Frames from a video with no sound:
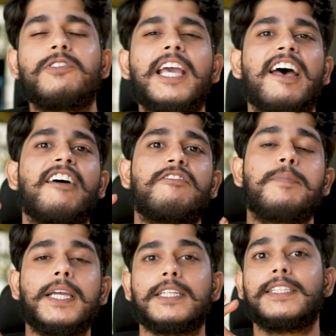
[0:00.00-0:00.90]
we have
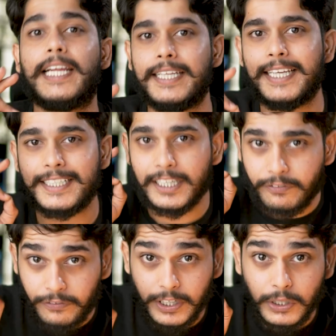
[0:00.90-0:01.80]
made a dedicated
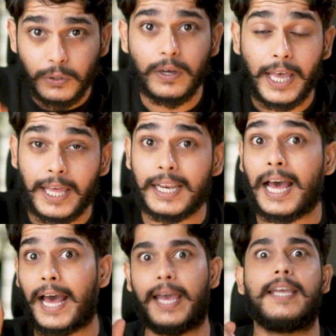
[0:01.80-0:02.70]
video and
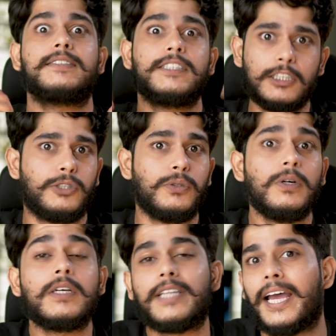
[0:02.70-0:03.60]
I suggest you
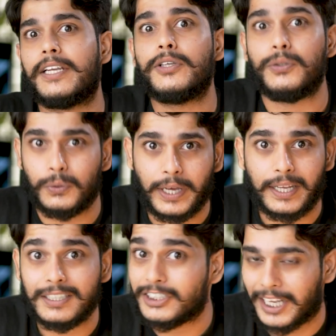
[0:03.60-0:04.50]
that you
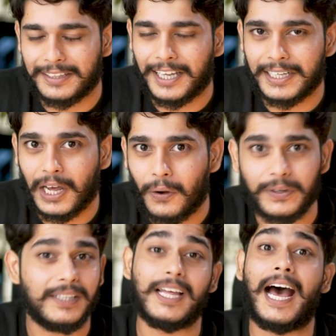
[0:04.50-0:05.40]
can check that
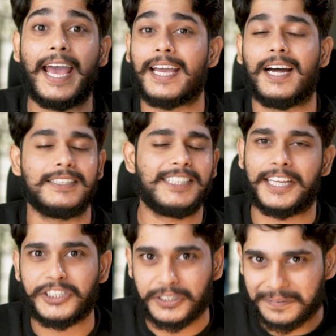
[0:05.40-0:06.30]
out in the iCard
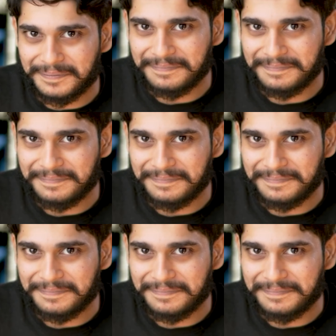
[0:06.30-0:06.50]
section.